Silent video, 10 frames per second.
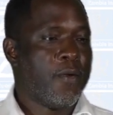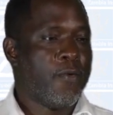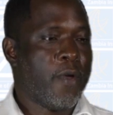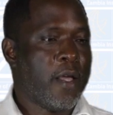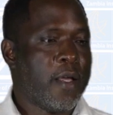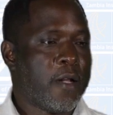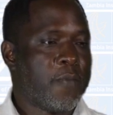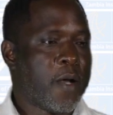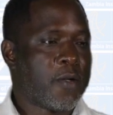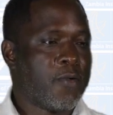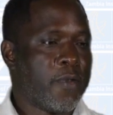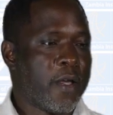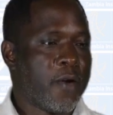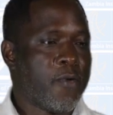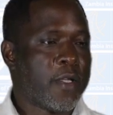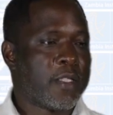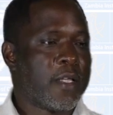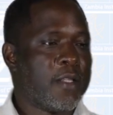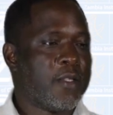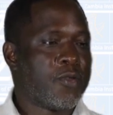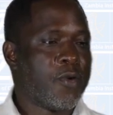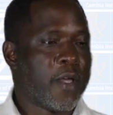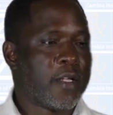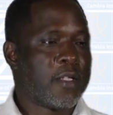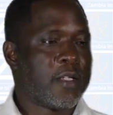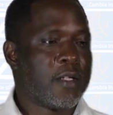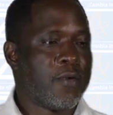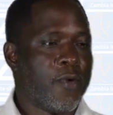We get back to the question so that